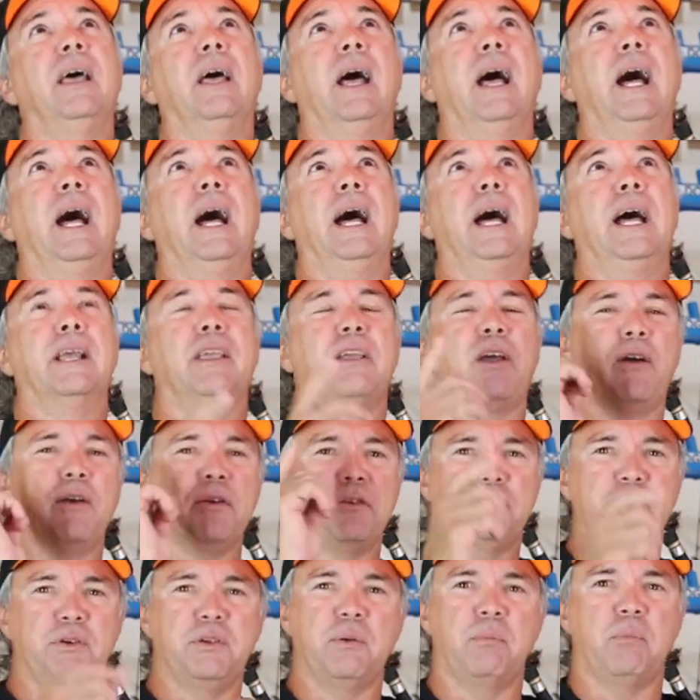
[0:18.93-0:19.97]
going
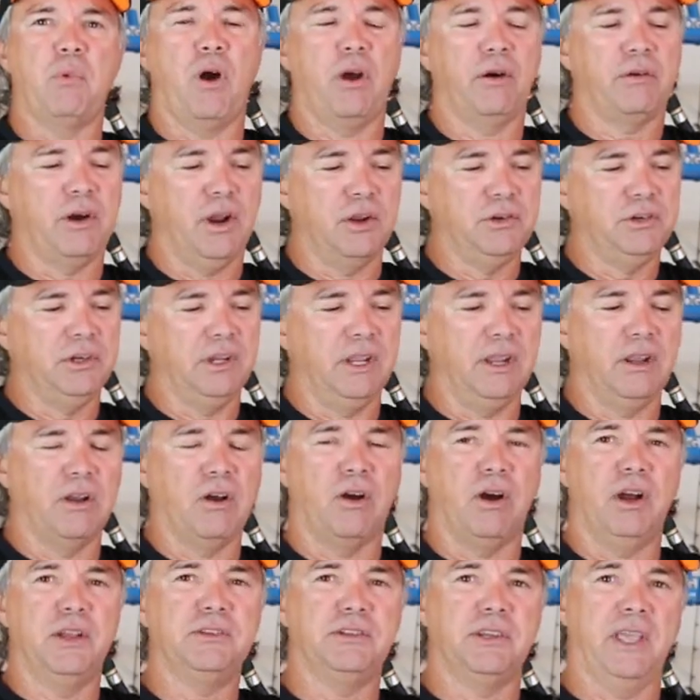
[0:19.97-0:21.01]
through the micro jigging
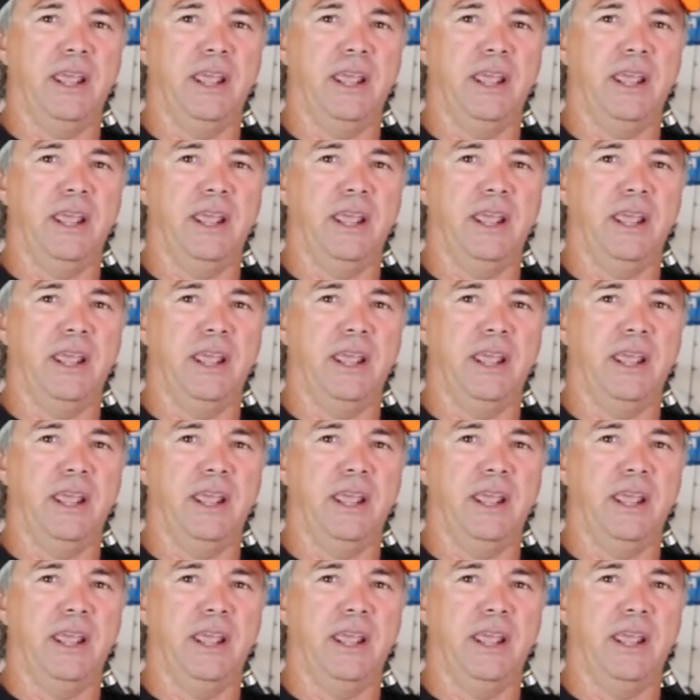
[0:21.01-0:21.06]
guides,